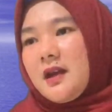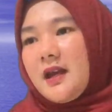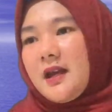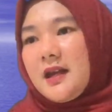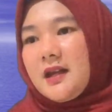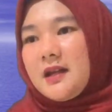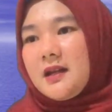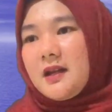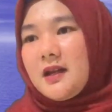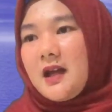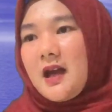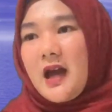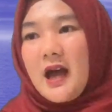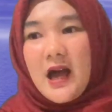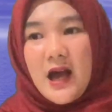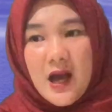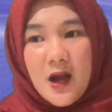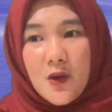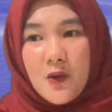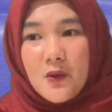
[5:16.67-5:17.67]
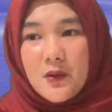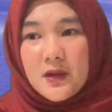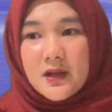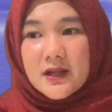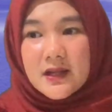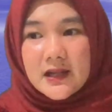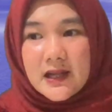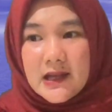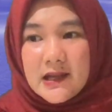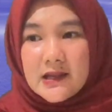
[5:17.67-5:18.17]
and how
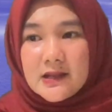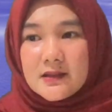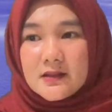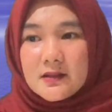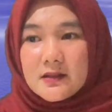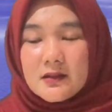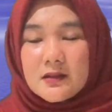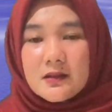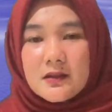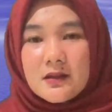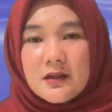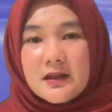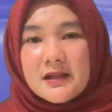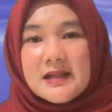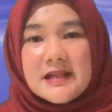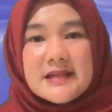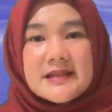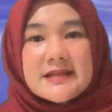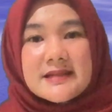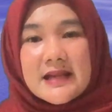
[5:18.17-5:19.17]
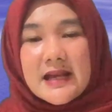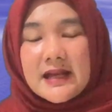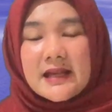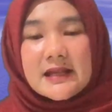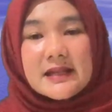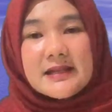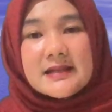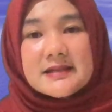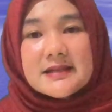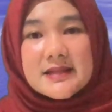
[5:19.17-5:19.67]
can the
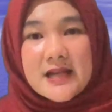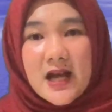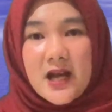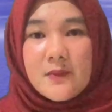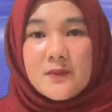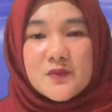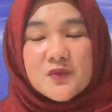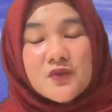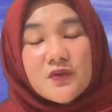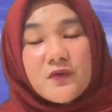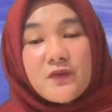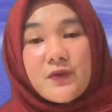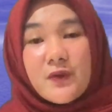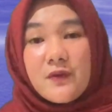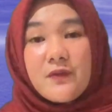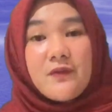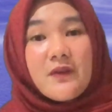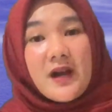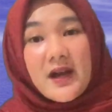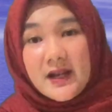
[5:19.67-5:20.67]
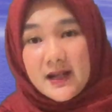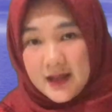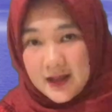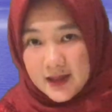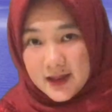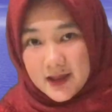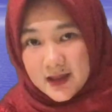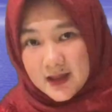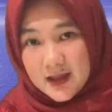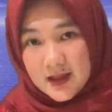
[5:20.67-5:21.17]
exactly time to
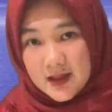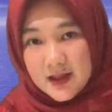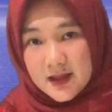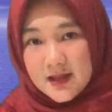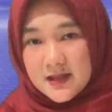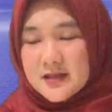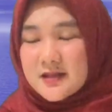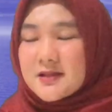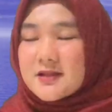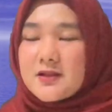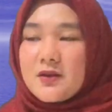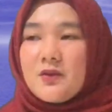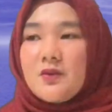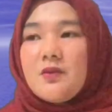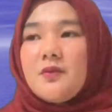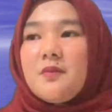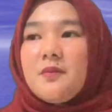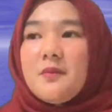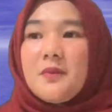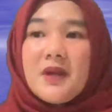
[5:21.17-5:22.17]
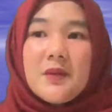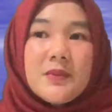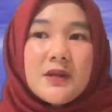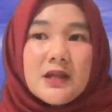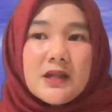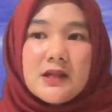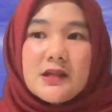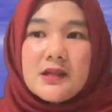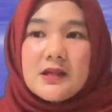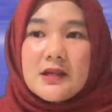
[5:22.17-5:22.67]
provide it? So
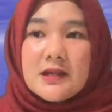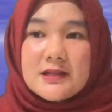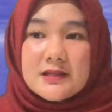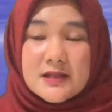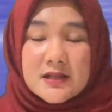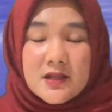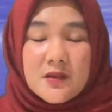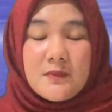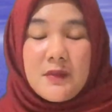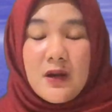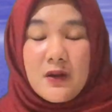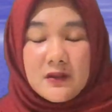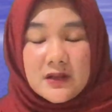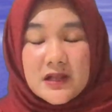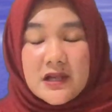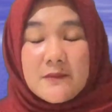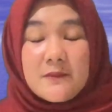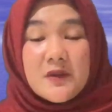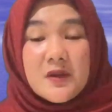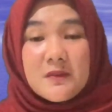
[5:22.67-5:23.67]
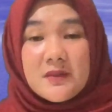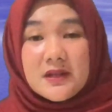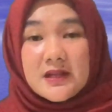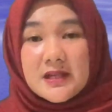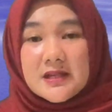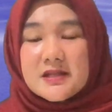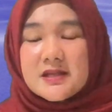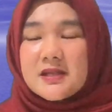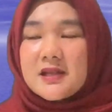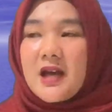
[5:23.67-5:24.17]
maybe is it about the
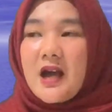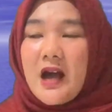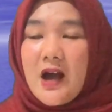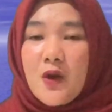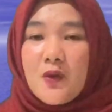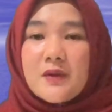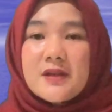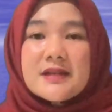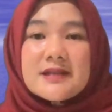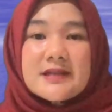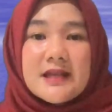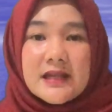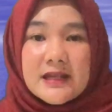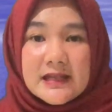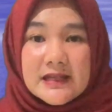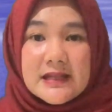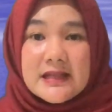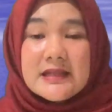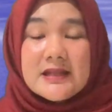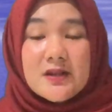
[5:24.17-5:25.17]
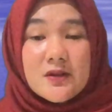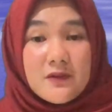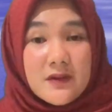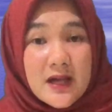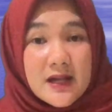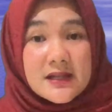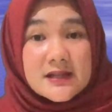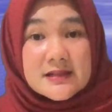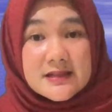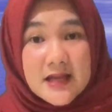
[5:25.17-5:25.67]
implementation, how exactly the
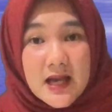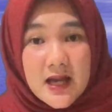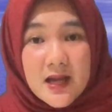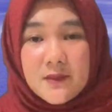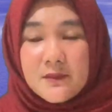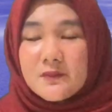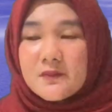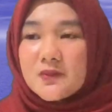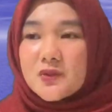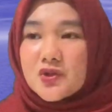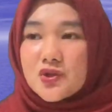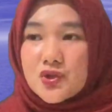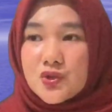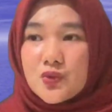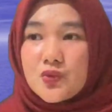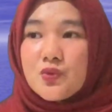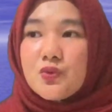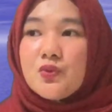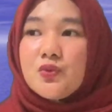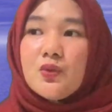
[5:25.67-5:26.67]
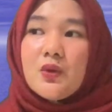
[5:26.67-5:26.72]
right time to